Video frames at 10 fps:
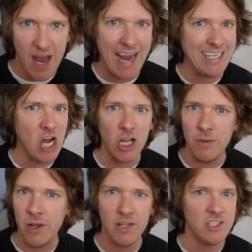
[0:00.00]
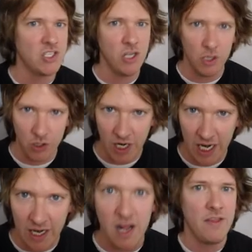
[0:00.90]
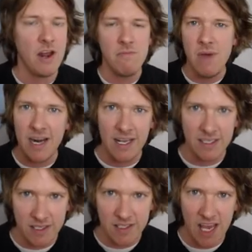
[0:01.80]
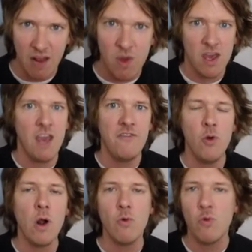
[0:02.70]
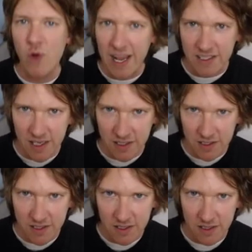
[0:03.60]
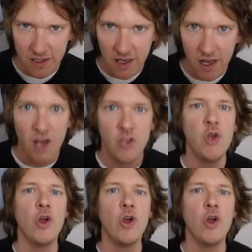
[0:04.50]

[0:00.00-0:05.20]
A dollar bill is still green. Their money is the same. If you are racist, you're